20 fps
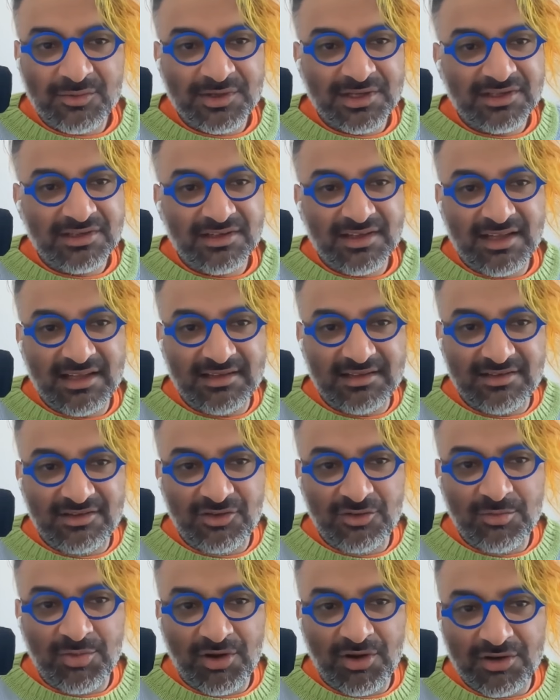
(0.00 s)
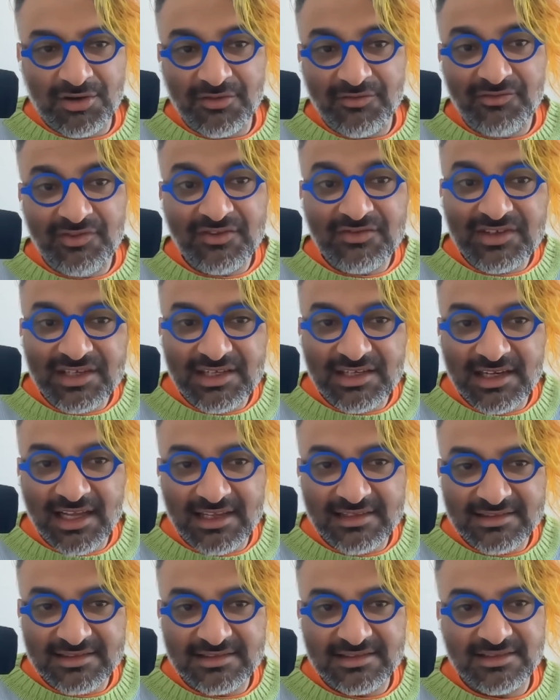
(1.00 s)
we going to let you borrow 50
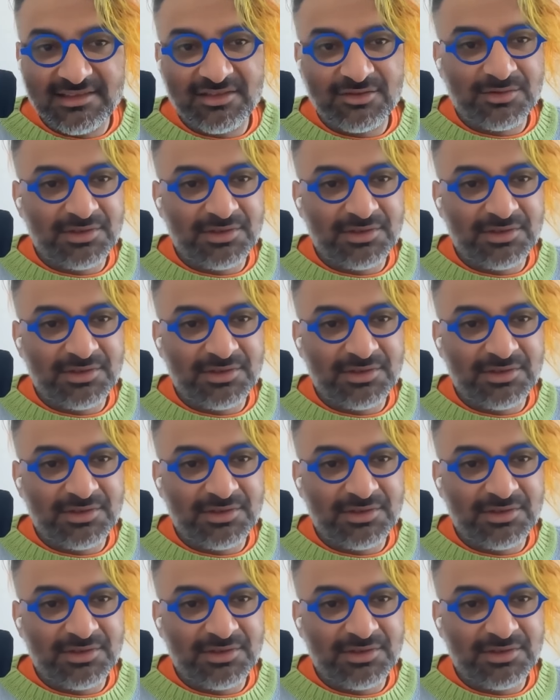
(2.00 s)
against it?